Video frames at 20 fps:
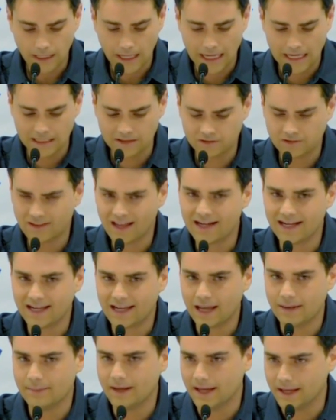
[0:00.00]
And instead he
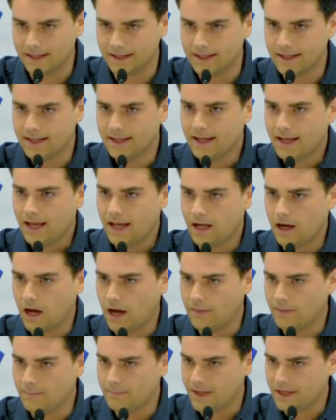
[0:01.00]
came in
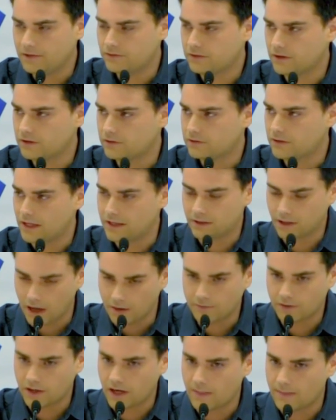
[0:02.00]
on the basis and
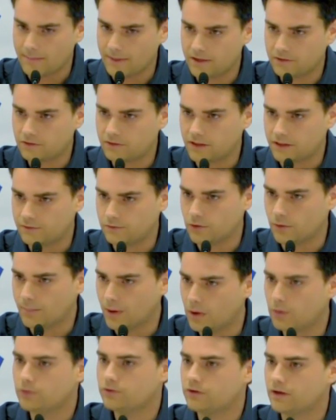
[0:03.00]
governed on the basis that if you
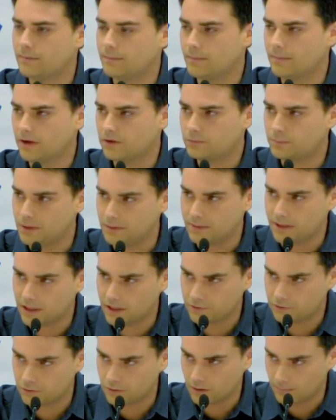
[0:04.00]
oppose him, it must be
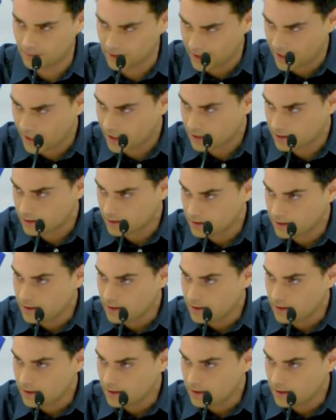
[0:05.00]
because you are black.